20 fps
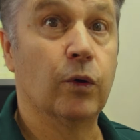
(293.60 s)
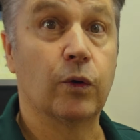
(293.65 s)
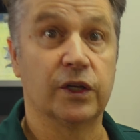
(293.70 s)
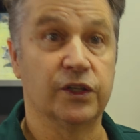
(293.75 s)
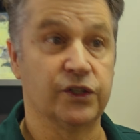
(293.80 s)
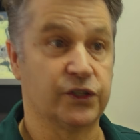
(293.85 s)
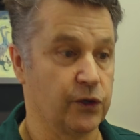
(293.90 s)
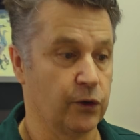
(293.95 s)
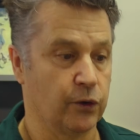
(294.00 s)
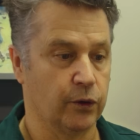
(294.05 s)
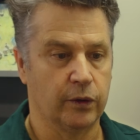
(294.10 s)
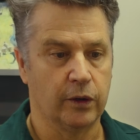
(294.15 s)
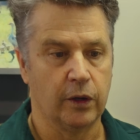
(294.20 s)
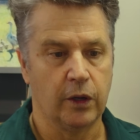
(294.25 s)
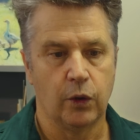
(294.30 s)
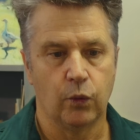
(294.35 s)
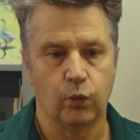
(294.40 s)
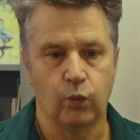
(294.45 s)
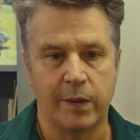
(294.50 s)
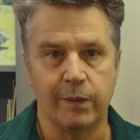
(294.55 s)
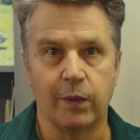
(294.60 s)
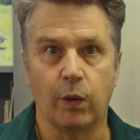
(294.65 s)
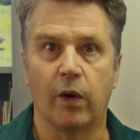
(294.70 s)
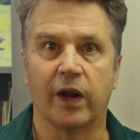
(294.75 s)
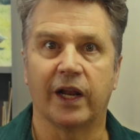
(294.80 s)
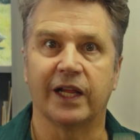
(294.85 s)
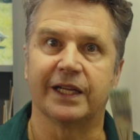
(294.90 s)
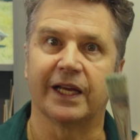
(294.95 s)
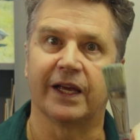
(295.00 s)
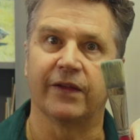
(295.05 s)
concern when we're
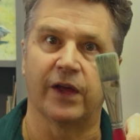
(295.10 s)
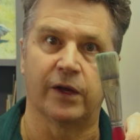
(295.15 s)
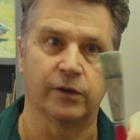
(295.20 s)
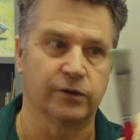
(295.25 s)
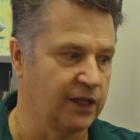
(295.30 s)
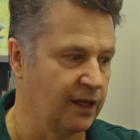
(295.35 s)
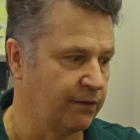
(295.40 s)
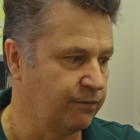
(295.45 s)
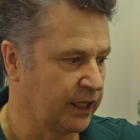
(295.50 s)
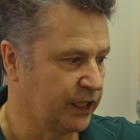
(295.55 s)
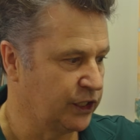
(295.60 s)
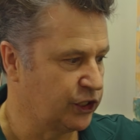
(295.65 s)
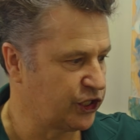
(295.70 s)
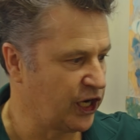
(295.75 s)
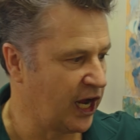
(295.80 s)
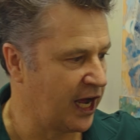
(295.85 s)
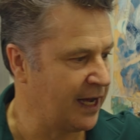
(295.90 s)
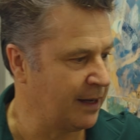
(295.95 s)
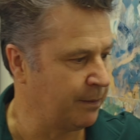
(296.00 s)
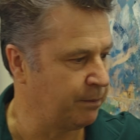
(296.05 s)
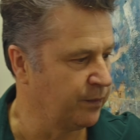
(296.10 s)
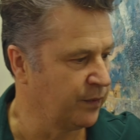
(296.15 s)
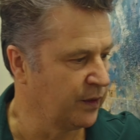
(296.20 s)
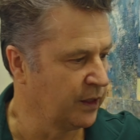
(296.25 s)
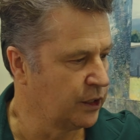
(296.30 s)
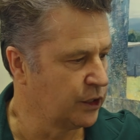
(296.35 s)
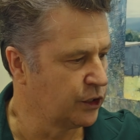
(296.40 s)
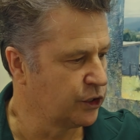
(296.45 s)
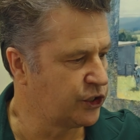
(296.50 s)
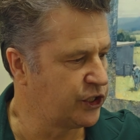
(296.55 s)
wanting to get those lovely, sharp,
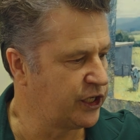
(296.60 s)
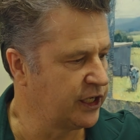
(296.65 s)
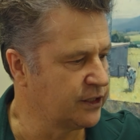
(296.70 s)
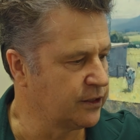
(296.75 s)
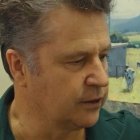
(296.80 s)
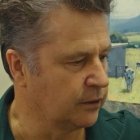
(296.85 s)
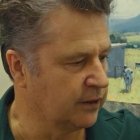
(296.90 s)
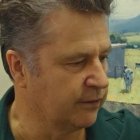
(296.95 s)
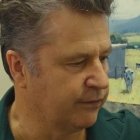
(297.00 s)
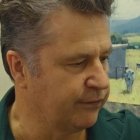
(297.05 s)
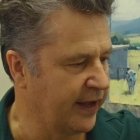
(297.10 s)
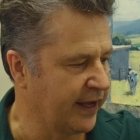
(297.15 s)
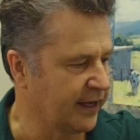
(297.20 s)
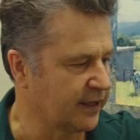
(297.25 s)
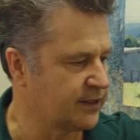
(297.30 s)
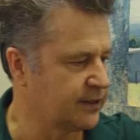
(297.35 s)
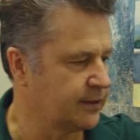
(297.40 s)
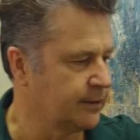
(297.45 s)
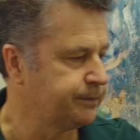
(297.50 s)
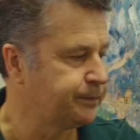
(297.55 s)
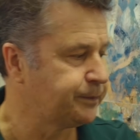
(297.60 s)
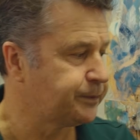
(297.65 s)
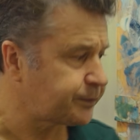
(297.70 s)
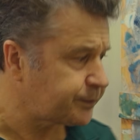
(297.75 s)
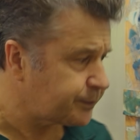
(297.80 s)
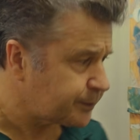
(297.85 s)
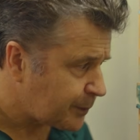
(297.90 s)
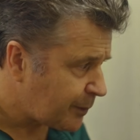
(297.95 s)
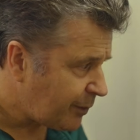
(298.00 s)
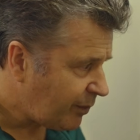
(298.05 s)
chiseled effects.
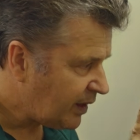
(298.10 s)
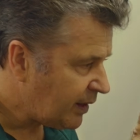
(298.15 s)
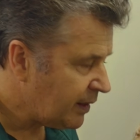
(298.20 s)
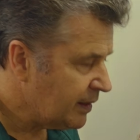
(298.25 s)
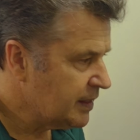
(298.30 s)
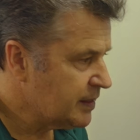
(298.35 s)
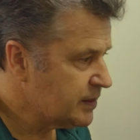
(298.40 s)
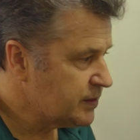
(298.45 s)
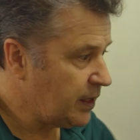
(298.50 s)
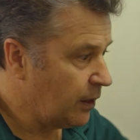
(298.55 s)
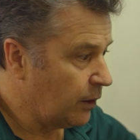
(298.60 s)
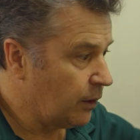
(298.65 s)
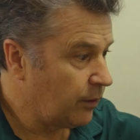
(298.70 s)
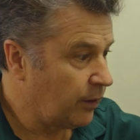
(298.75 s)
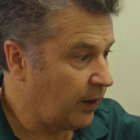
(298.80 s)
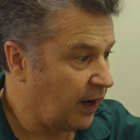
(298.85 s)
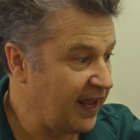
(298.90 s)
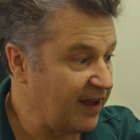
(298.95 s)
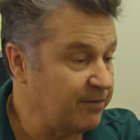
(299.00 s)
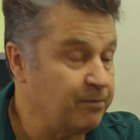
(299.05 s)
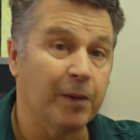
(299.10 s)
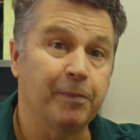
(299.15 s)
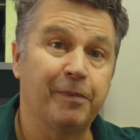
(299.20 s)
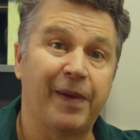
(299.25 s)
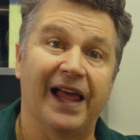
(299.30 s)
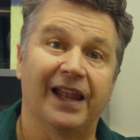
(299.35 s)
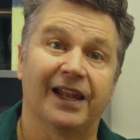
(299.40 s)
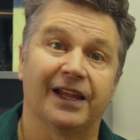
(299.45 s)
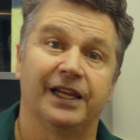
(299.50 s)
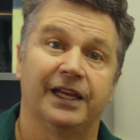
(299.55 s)
So I have my
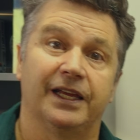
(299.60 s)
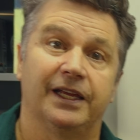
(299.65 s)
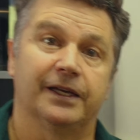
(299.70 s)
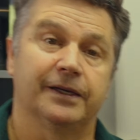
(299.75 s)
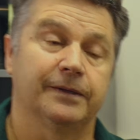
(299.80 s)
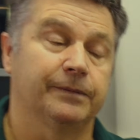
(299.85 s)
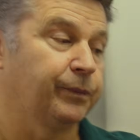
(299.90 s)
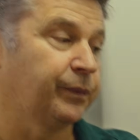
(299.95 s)
palette here.